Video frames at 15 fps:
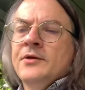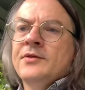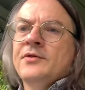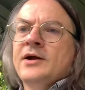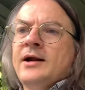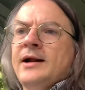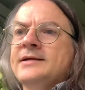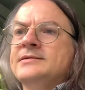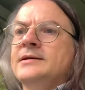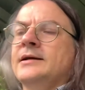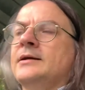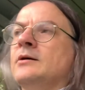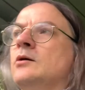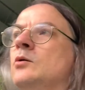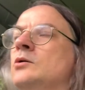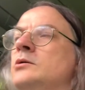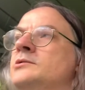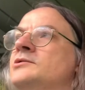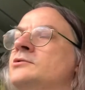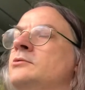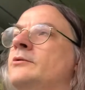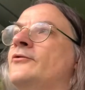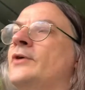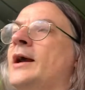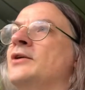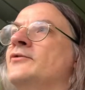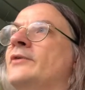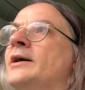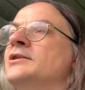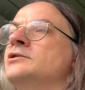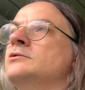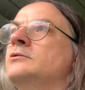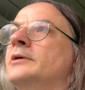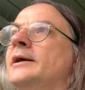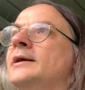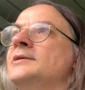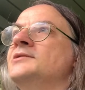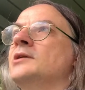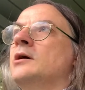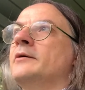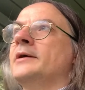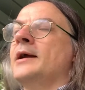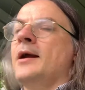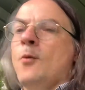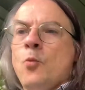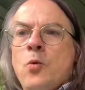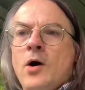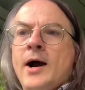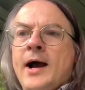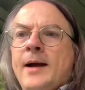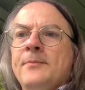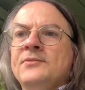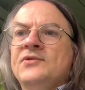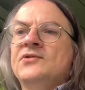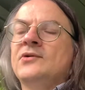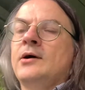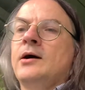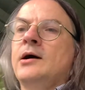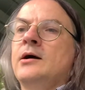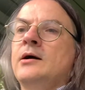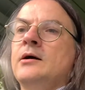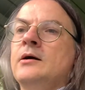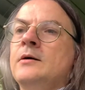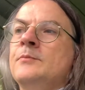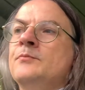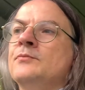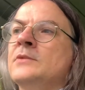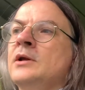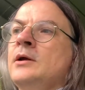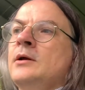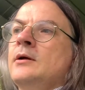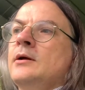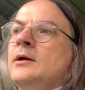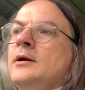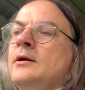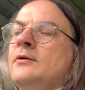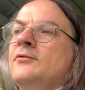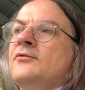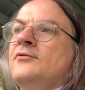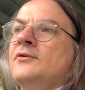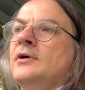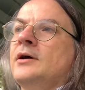The classic sort of counterfactual is, okay, what happens if